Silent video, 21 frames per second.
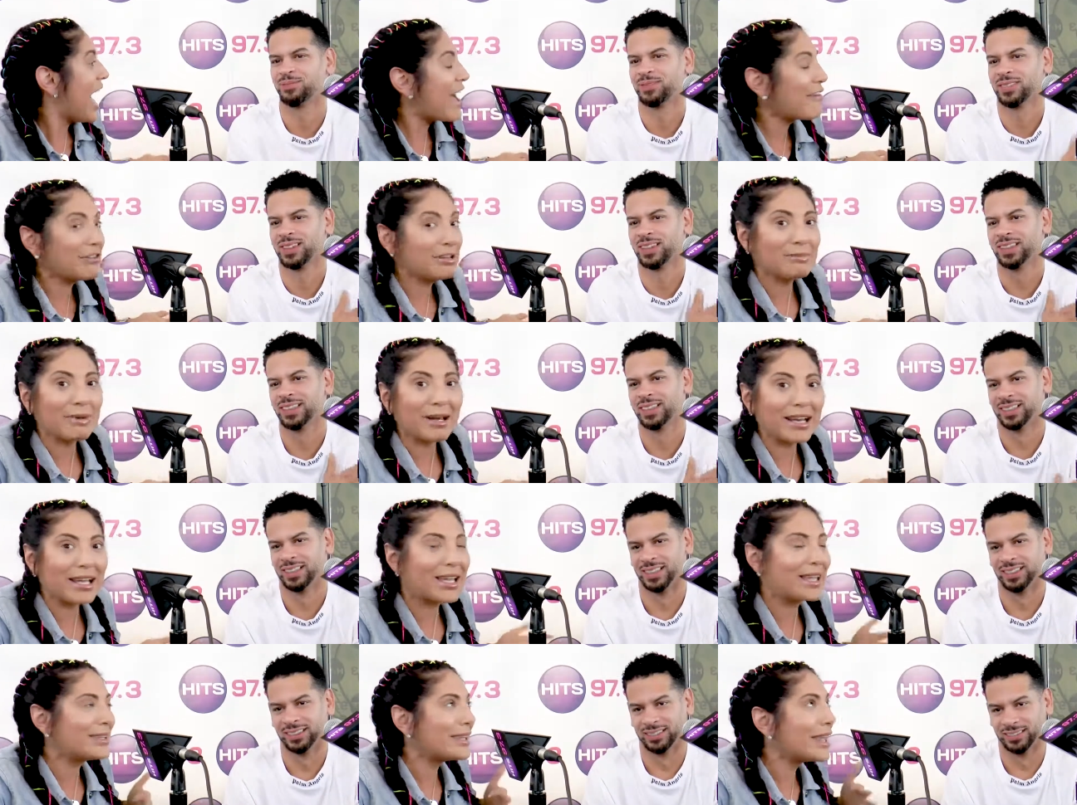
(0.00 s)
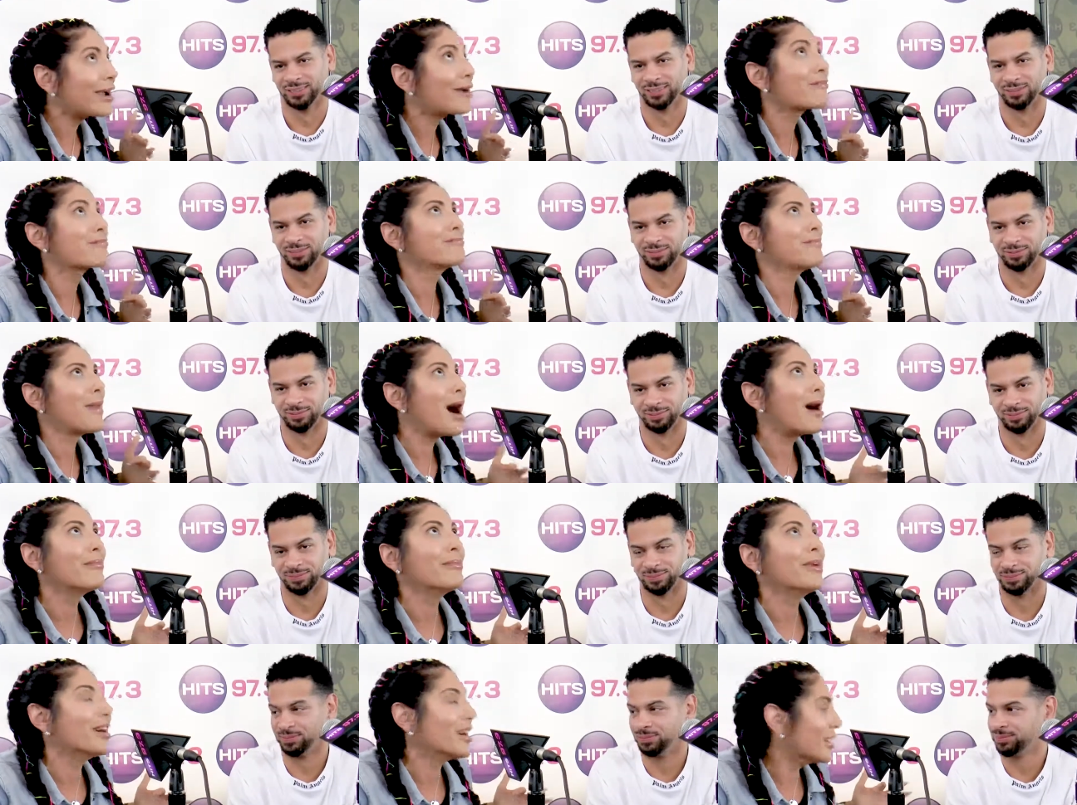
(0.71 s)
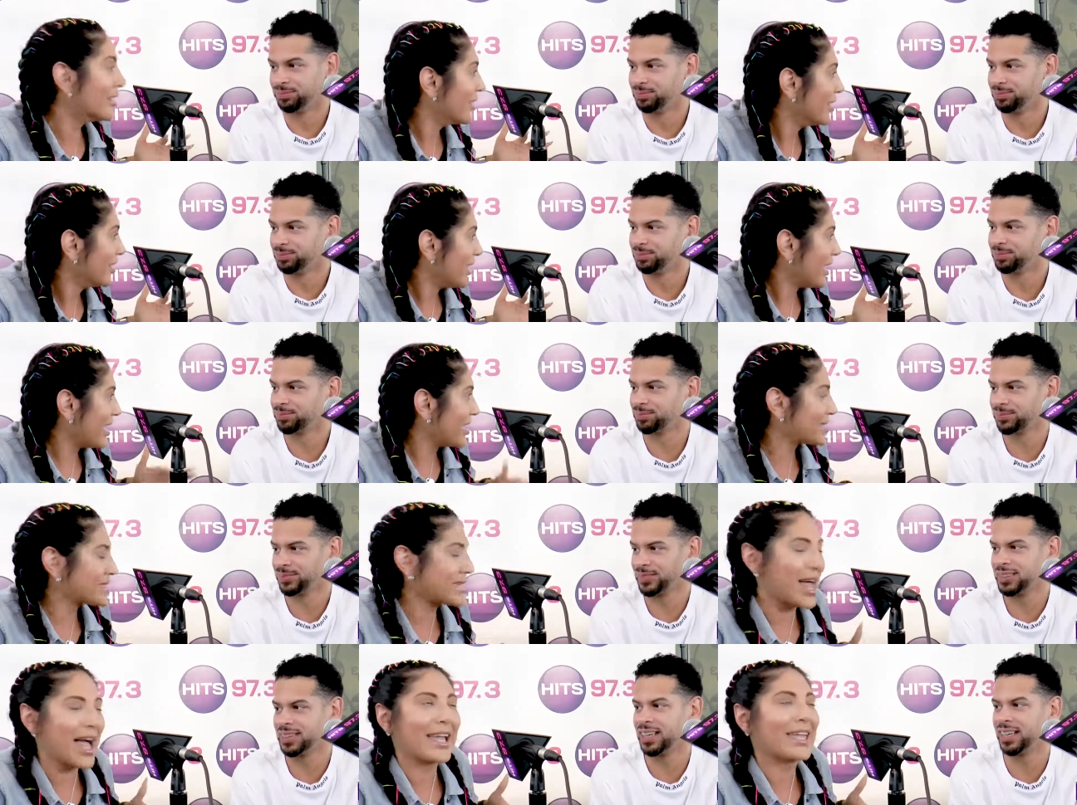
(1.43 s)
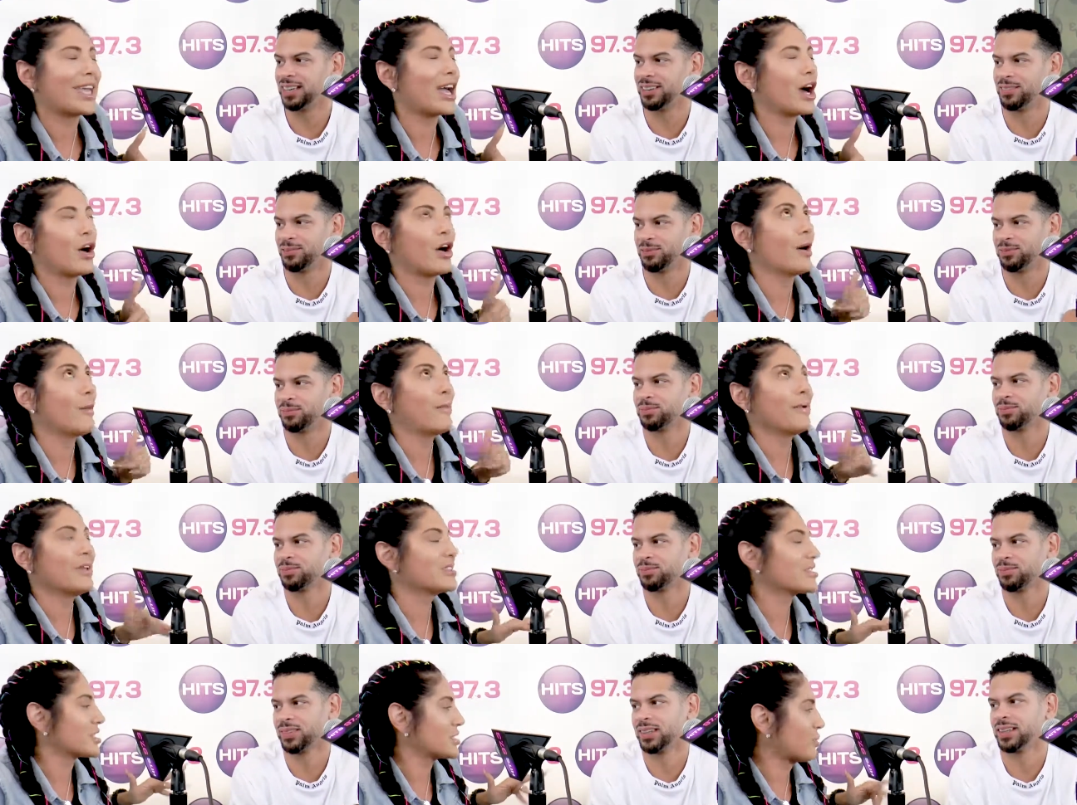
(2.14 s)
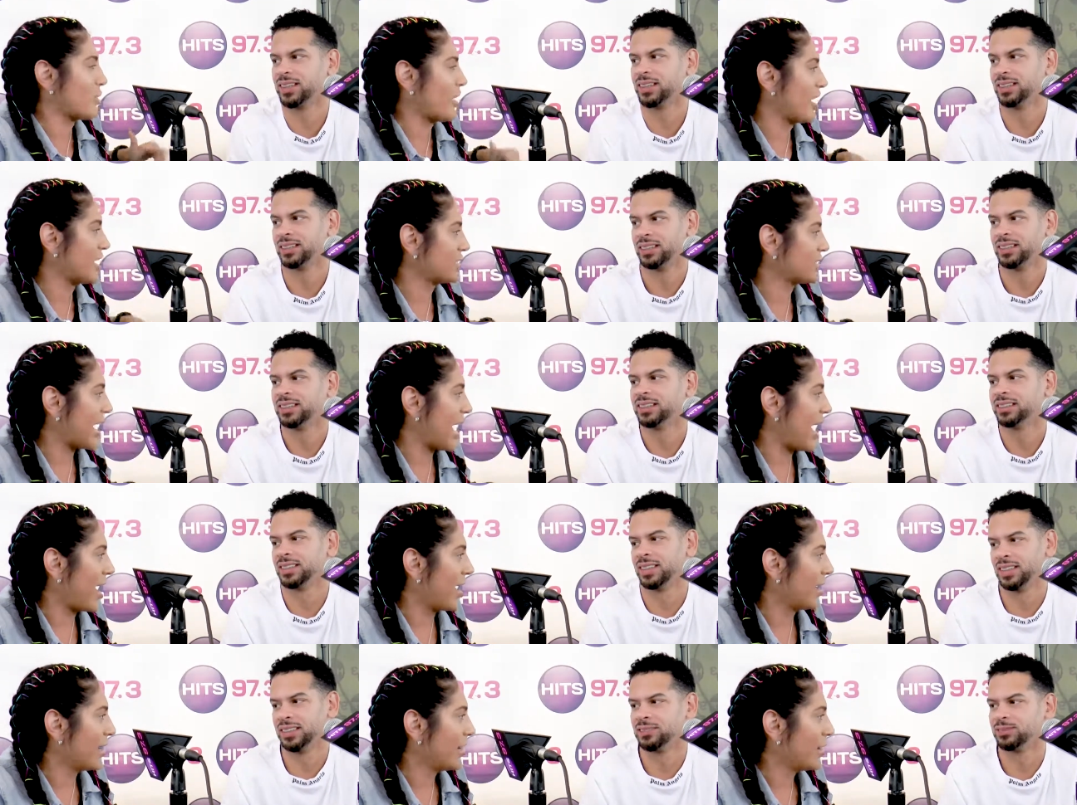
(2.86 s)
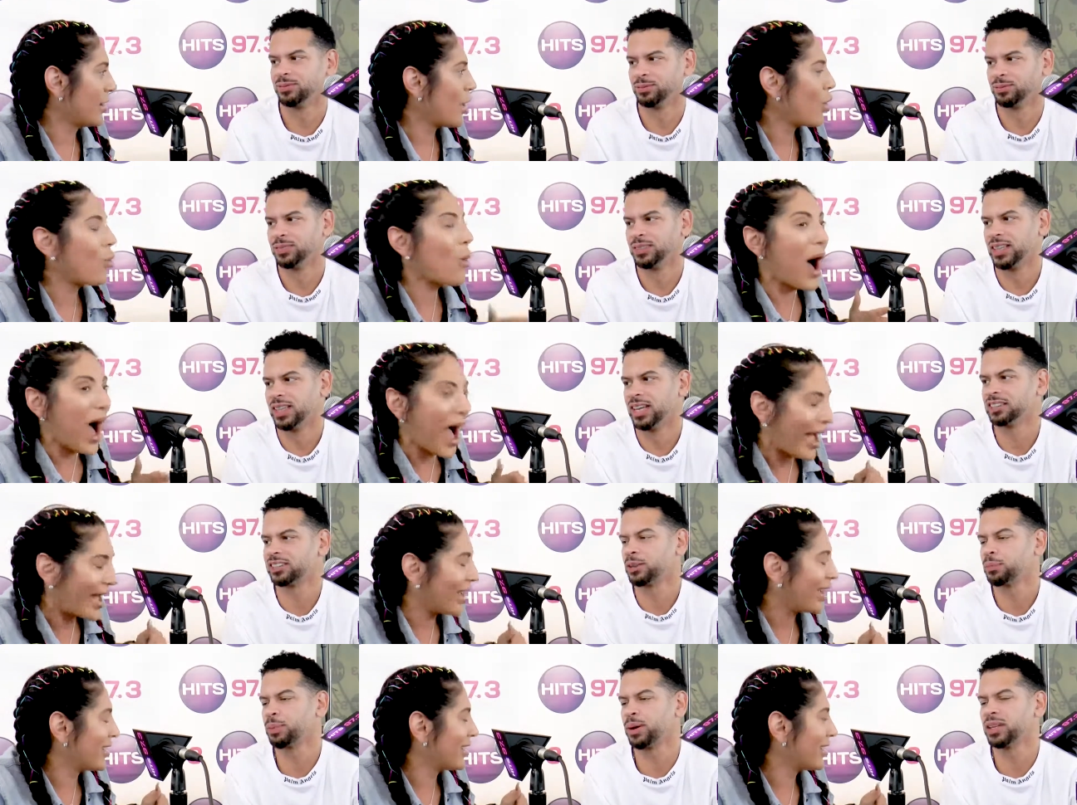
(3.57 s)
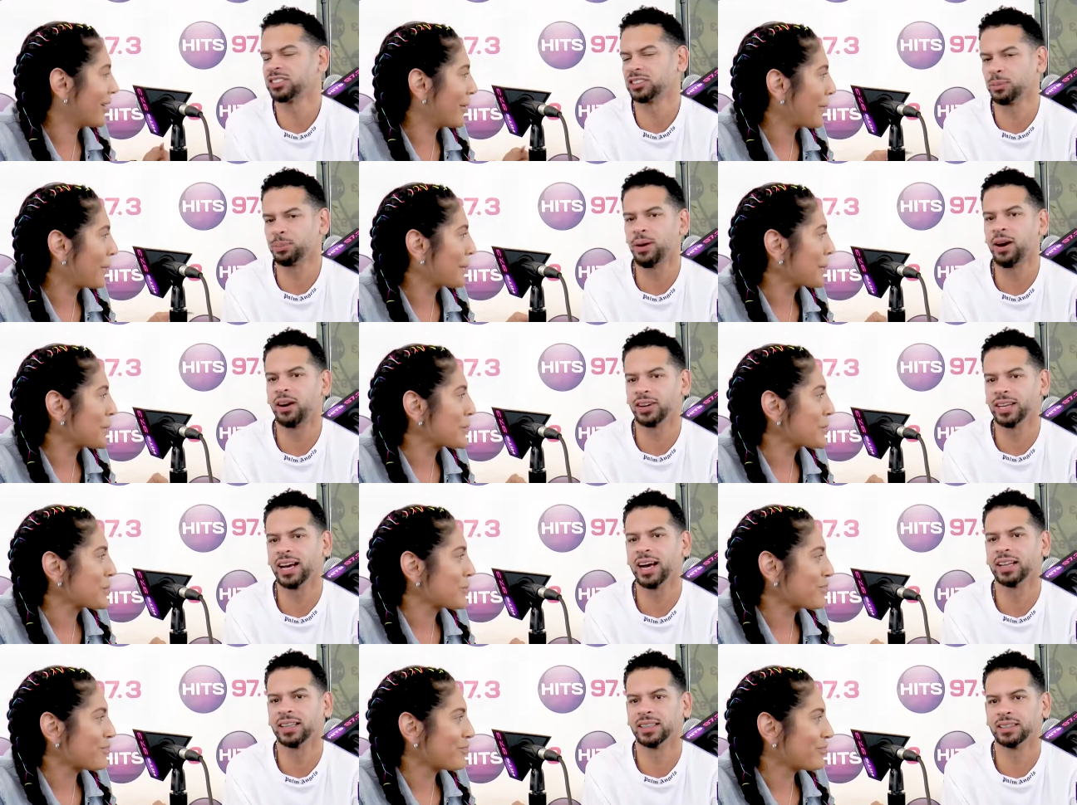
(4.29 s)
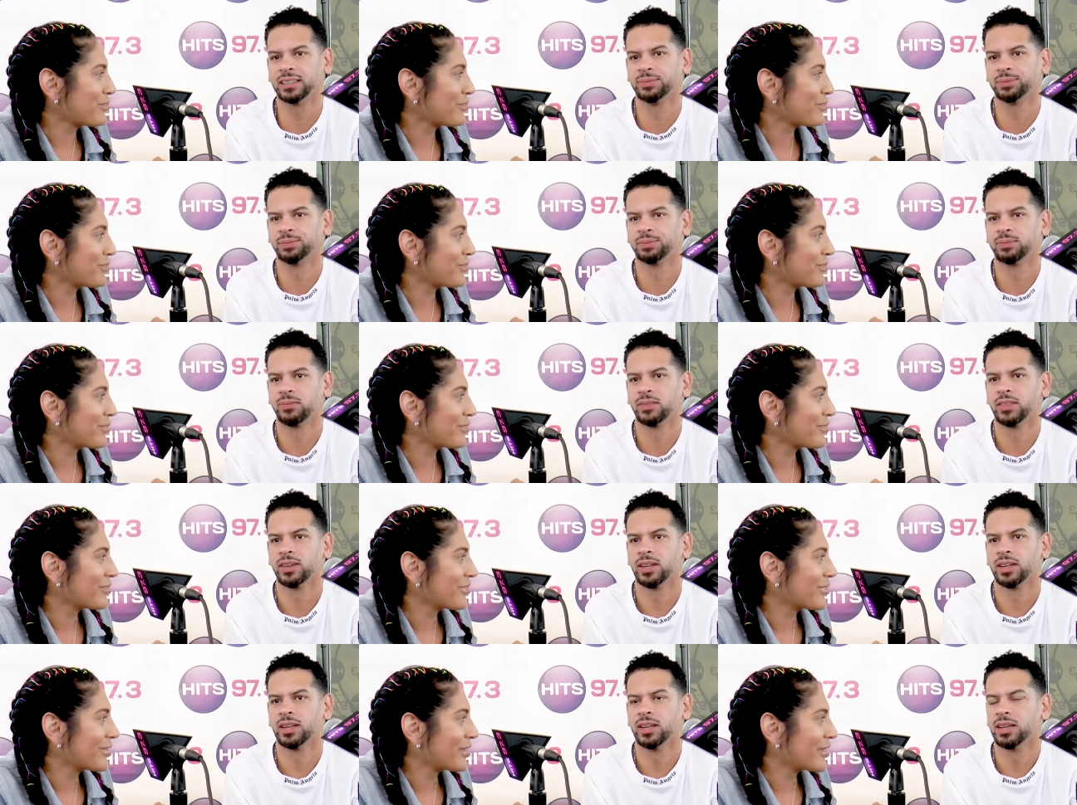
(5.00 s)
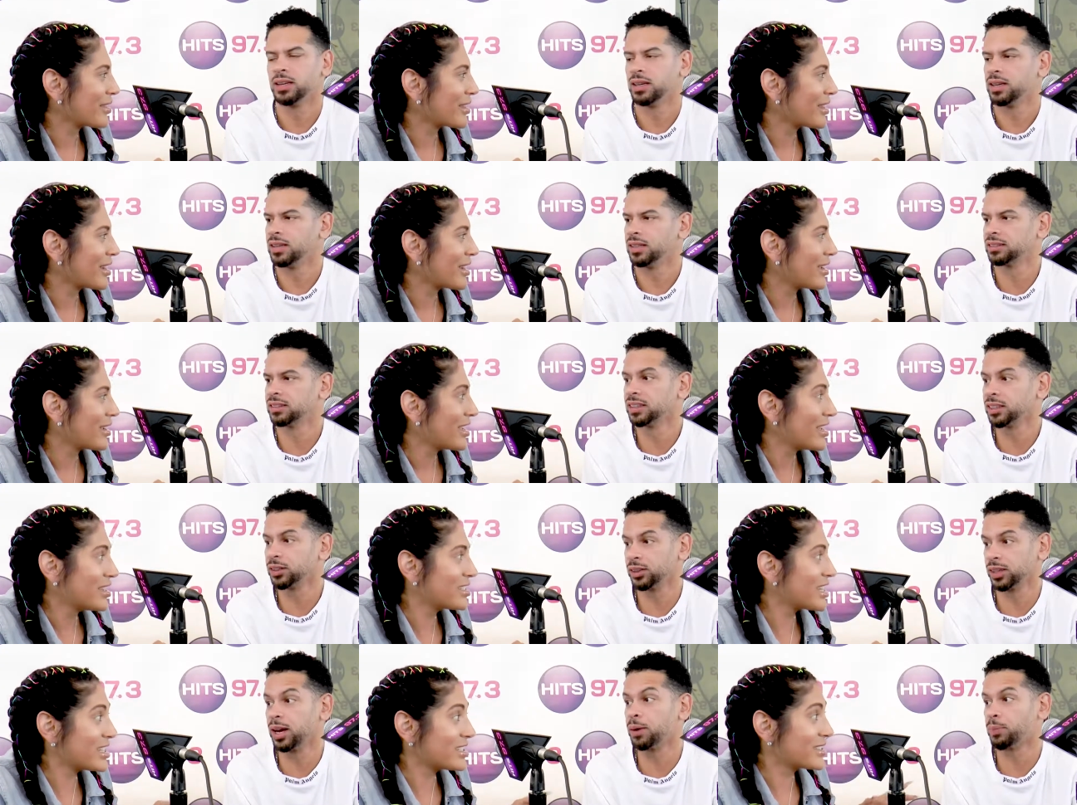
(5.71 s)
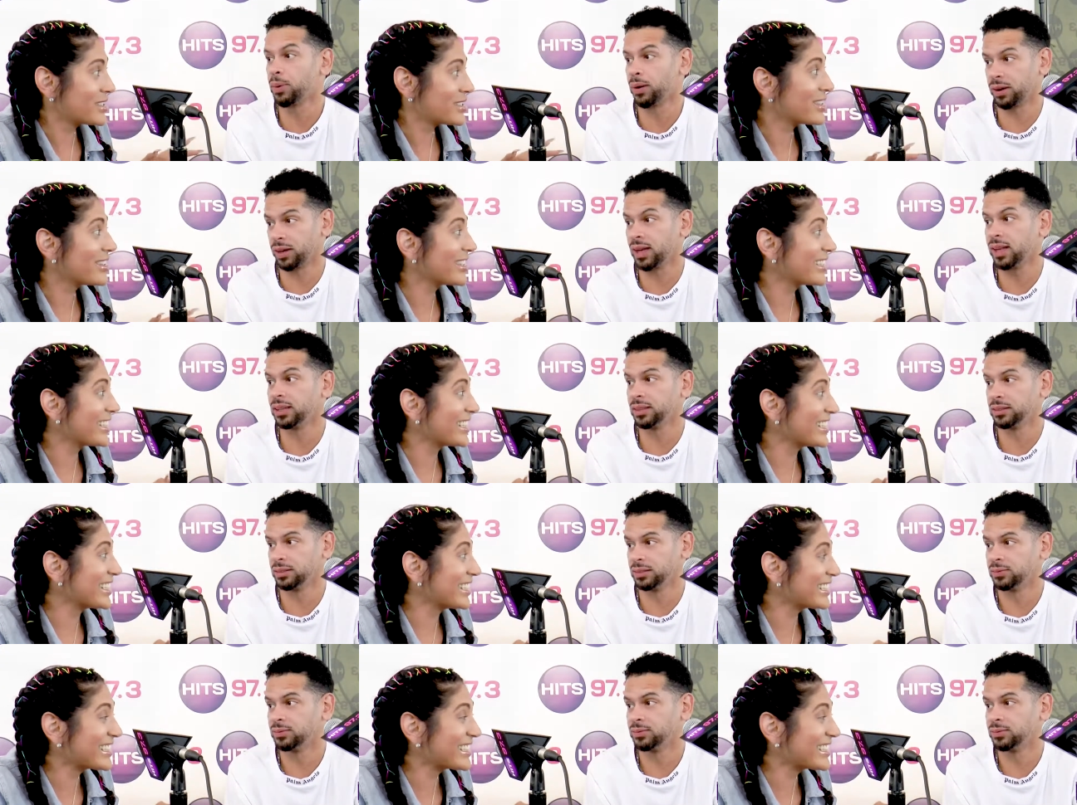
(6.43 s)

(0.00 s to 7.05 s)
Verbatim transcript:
Speaker 1: everybody in their mama is like, yo, Ibiza's where it's
Speaker 2: at. Why? It's a, it's a party island. Literally just, a party island.